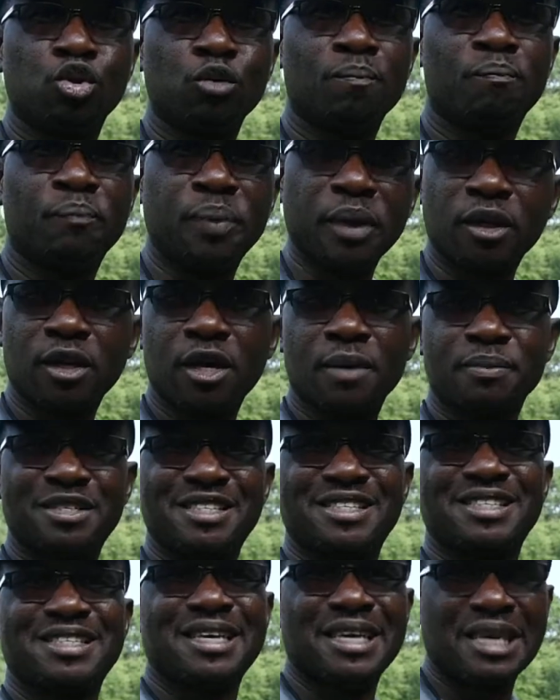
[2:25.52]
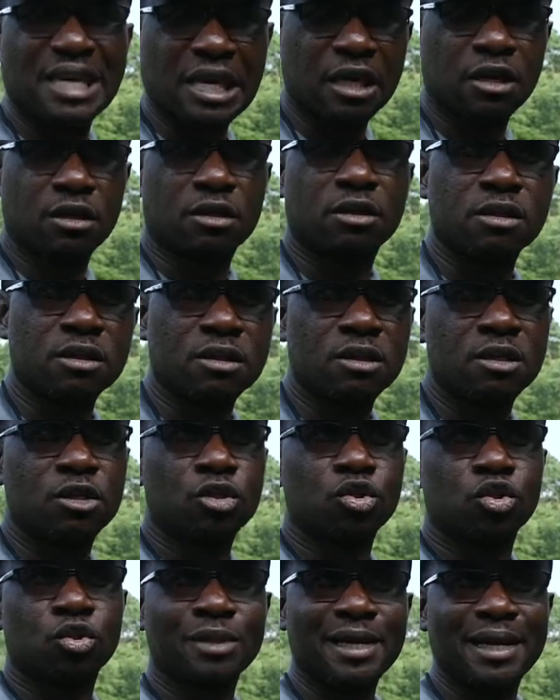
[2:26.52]
build up skill
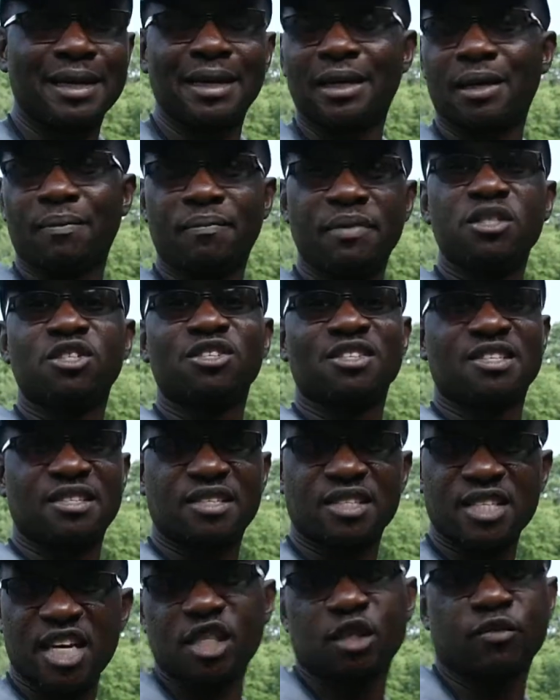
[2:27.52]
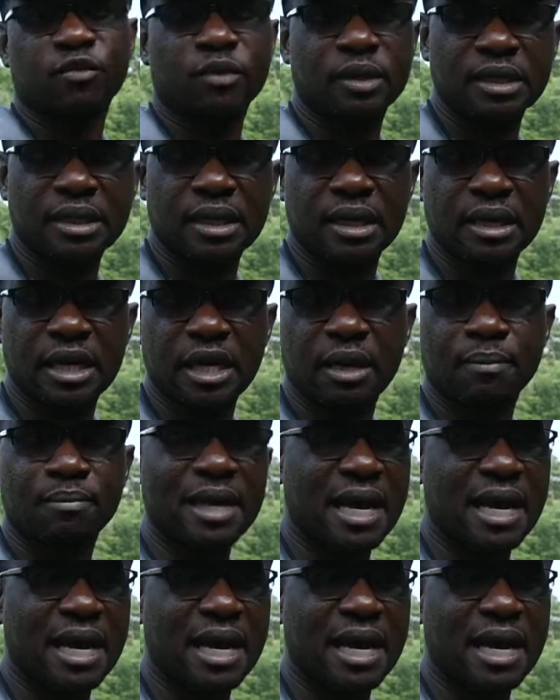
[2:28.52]
so that they can be successful in the game,